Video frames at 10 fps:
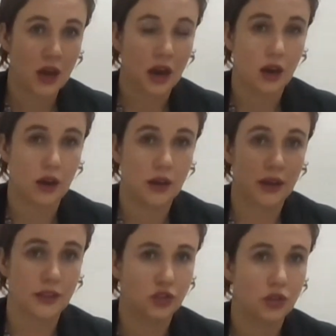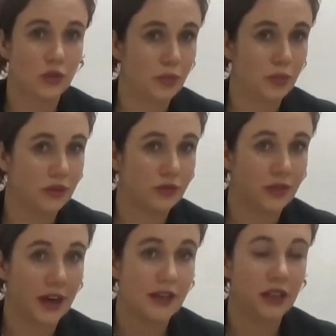it should be
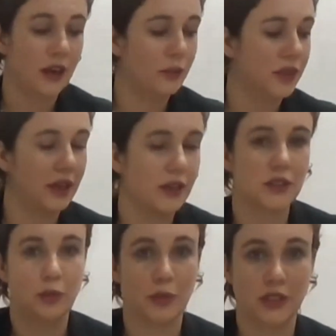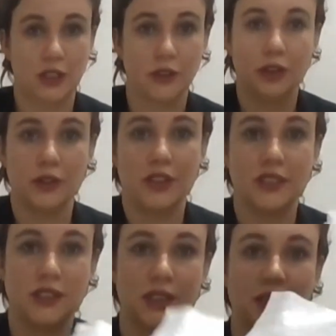fine because in particular,
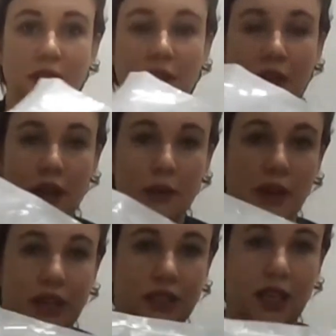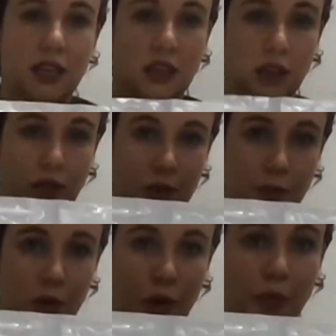this is maintained in a
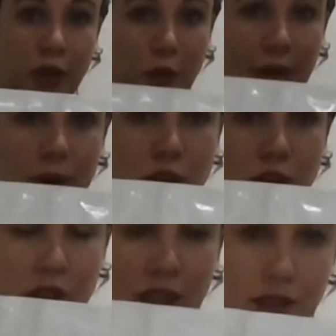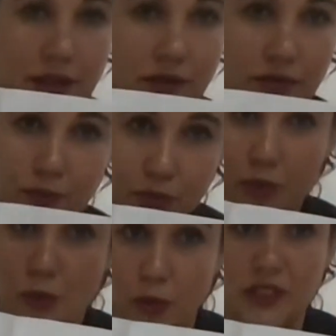typical peel pouch that is
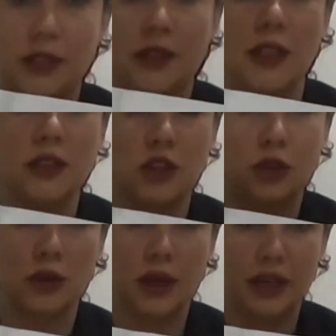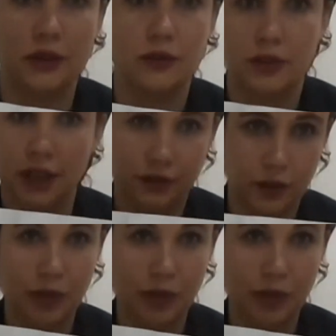resistant to a lot of kind of